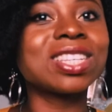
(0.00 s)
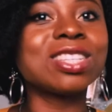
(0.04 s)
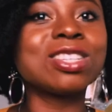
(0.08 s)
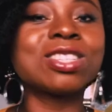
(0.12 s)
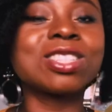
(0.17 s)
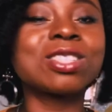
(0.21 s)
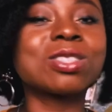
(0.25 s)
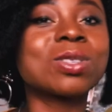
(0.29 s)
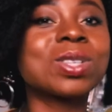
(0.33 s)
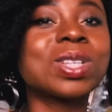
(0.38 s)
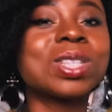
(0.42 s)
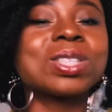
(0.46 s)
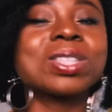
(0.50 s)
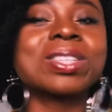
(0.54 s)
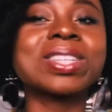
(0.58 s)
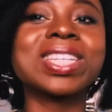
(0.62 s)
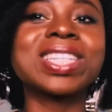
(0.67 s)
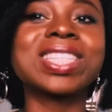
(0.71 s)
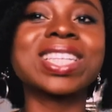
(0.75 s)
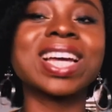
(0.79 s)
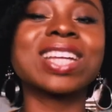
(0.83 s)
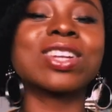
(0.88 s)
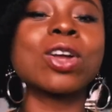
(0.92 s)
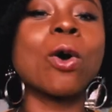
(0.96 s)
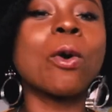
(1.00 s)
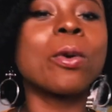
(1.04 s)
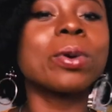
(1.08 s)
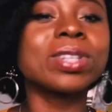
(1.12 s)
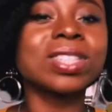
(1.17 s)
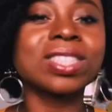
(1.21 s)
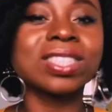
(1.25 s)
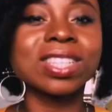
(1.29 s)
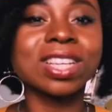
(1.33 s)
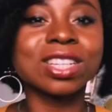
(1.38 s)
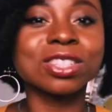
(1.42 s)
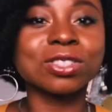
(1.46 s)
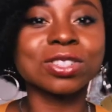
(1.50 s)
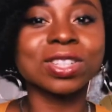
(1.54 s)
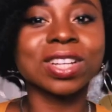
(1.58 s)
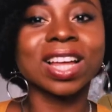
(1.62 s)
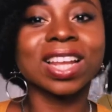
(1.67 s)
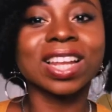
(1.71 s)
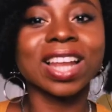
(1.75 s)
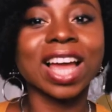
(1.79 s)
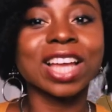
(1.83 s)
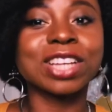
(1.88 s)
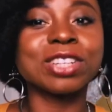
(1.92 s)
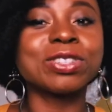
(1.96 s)
it's it's an
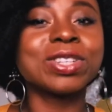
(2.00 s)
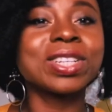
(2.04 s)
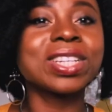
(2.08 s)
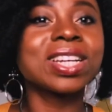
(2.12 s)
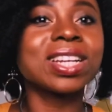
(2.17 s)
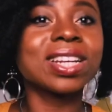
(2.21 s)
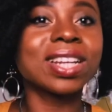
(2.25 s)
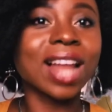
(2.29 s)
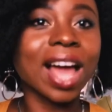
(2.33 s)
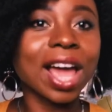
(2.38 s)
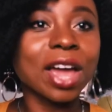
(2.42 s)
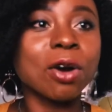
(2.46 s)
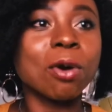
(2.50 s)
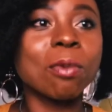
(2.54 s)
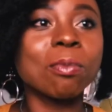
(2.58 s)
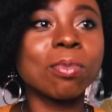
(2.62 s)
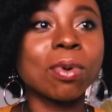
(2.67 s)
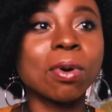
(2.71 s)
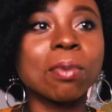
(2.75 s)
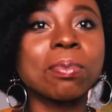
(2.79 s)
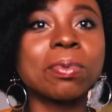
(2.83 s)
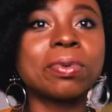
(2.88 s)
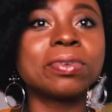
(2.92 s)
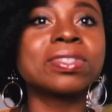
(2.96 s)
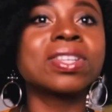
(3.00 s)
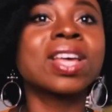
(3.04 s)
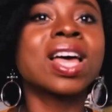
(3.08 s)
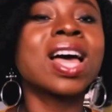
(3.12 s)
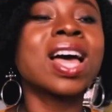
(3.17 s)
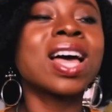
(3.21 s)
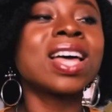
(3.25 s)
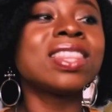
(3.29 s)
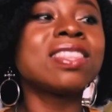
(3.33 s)
unintentional lie. You didn't lie on purpose.